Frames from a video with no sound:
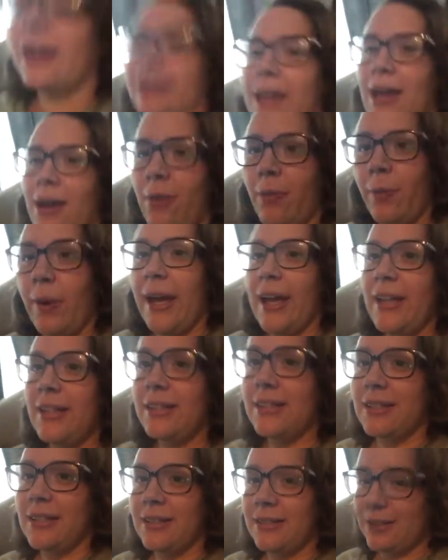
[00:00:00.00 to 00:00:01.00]
I can't
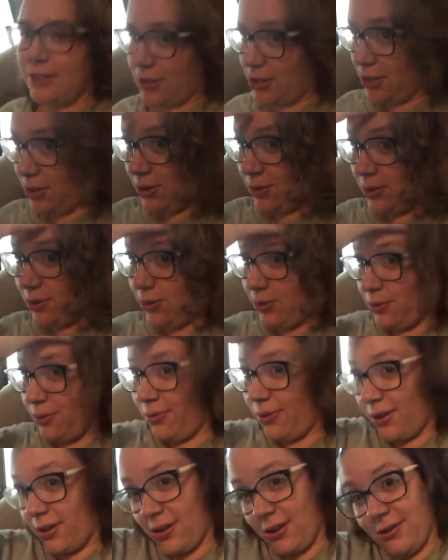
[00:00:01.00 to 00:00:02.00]
wait to
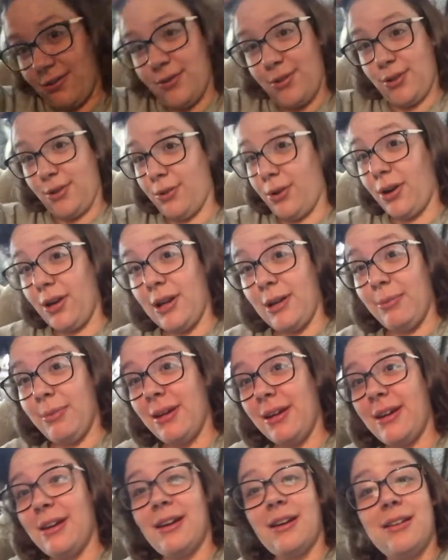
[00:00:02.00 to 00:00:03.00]
for Cliff to hurry up
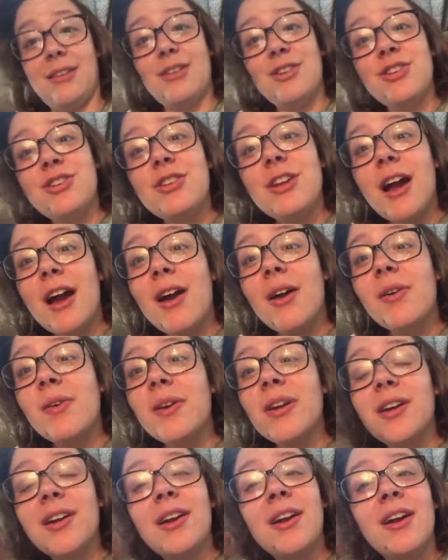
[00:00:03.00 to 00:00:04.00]
and get out of the
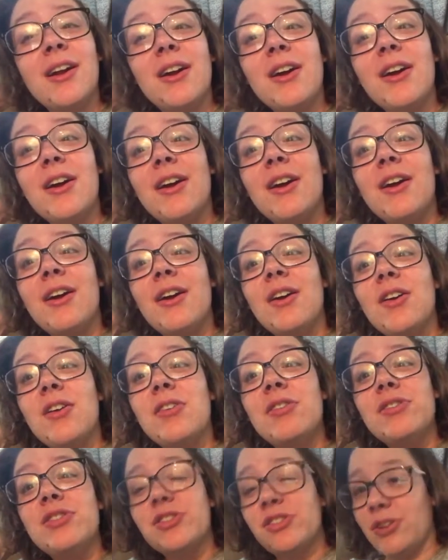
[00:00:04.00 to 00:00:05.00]
shower
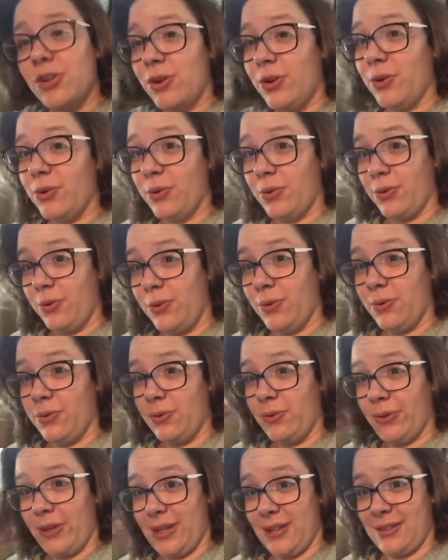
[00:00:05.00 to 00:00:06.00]
so
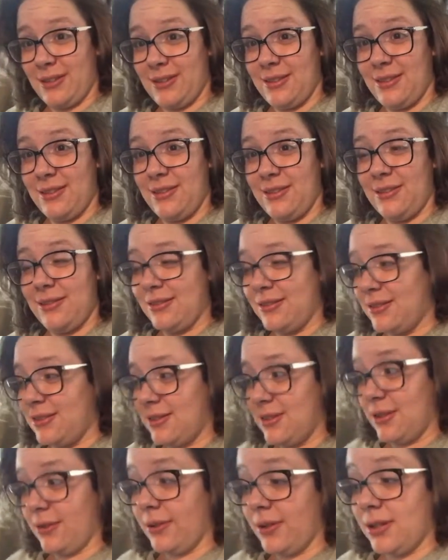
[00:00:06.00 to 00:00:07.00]
we can
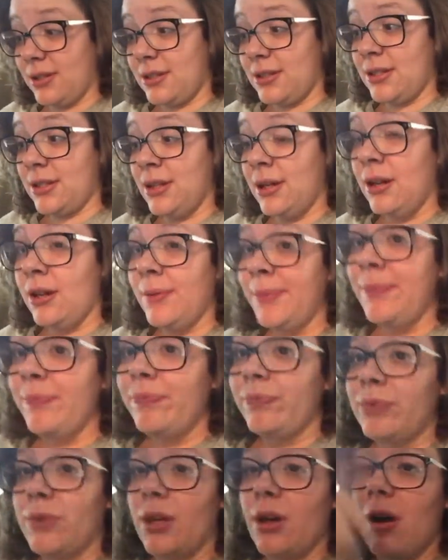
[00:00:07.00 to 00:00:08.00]
do it.
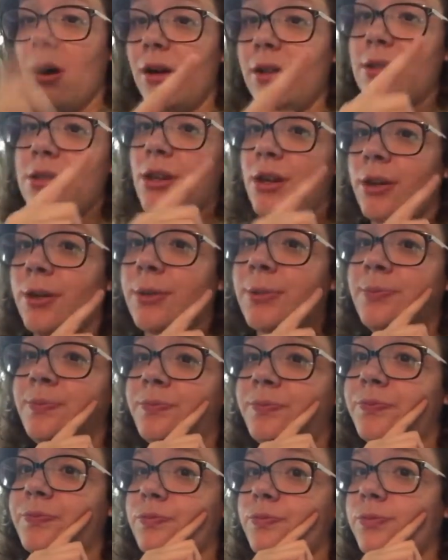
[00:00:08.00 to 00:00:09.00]
Also,
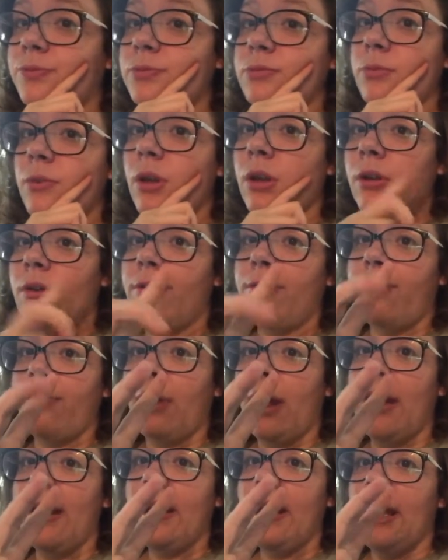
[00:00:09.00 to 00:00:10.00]

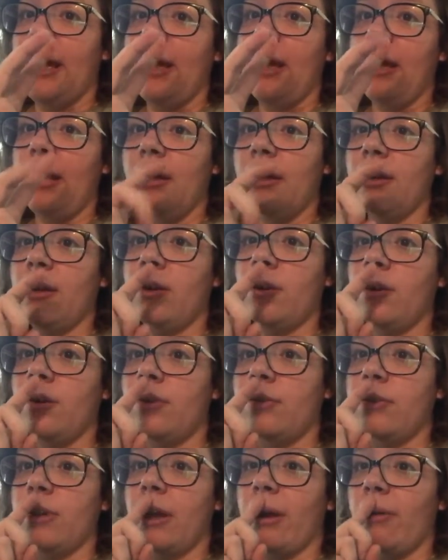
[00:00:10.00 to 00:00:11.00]
Friday
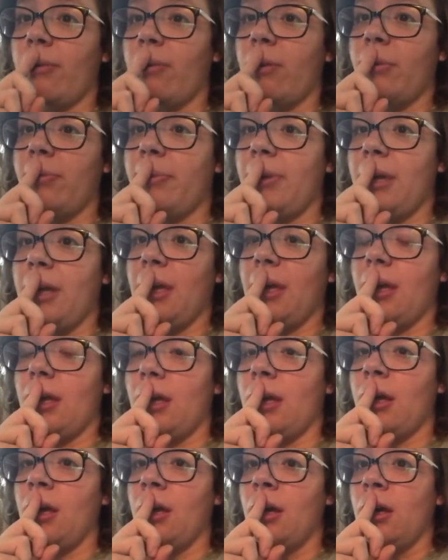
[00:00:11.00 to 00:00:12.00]
there will
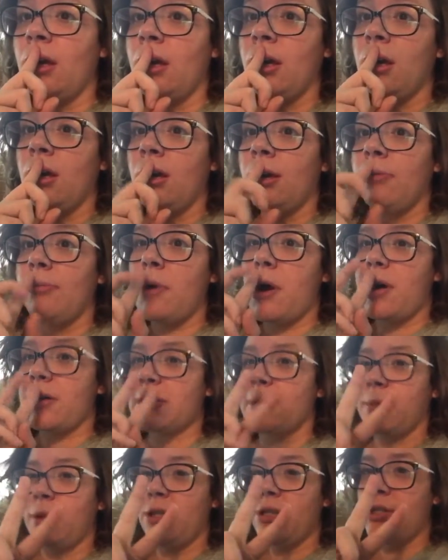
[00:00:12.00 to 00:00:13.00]
be
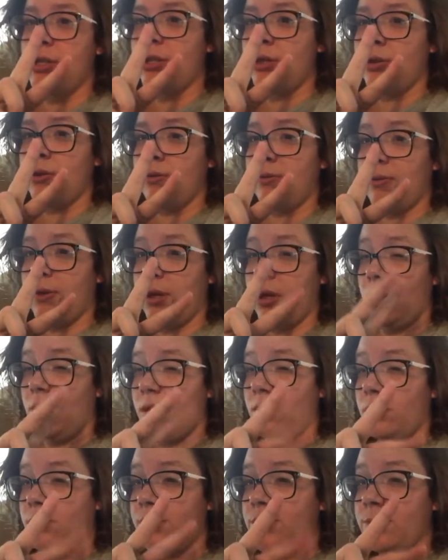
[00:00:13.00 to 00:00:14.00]
possibly two
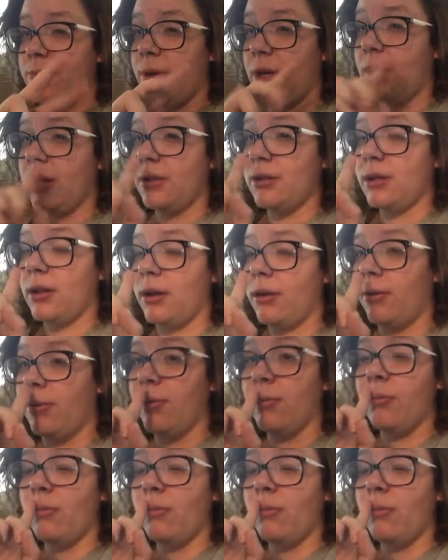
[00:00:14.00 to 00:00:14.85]
videos because I